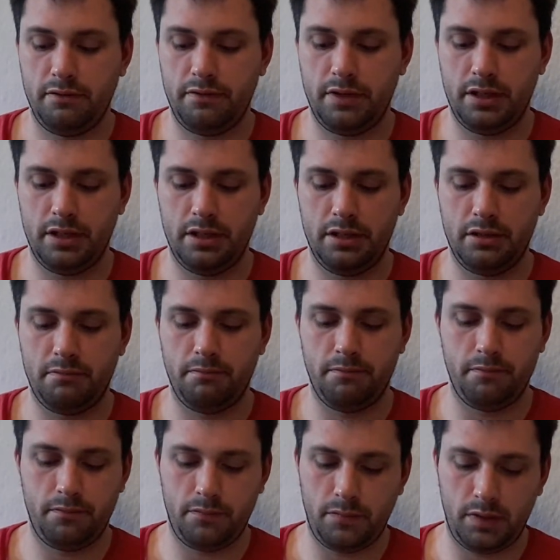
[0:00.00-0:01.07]

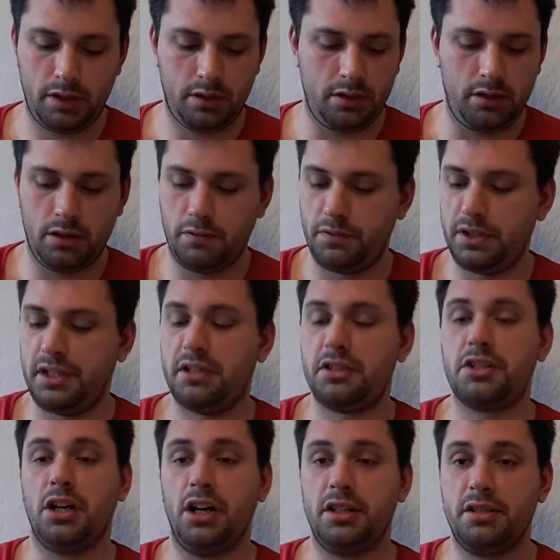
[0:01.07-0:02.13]
obviously the
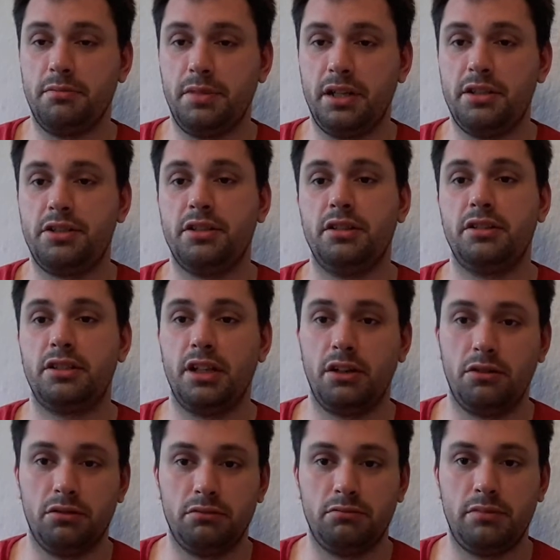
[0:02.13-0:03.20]
Titan miniatures done
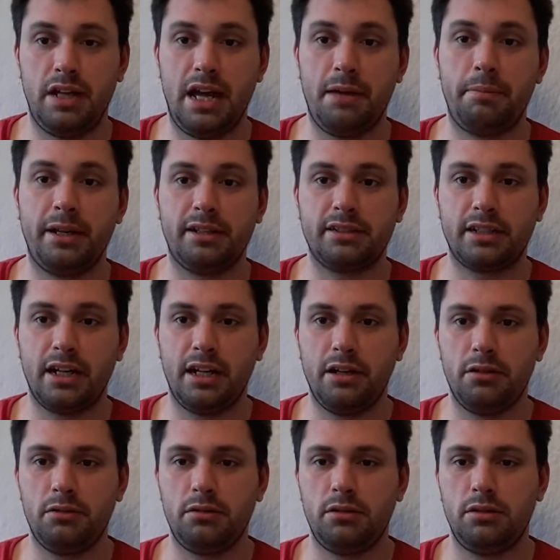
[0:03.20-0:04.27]
on epic
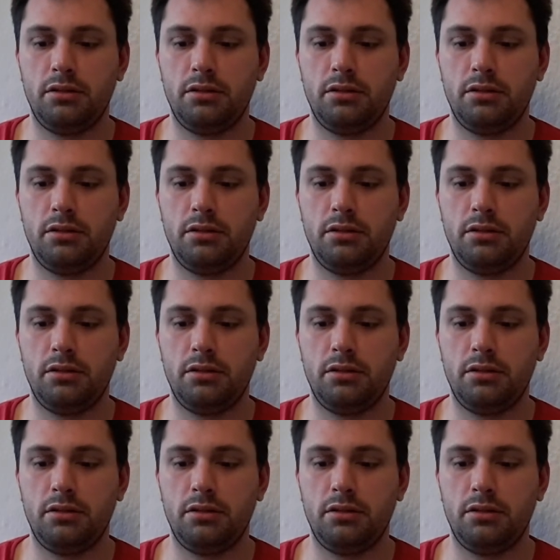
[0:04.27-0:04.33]
scale.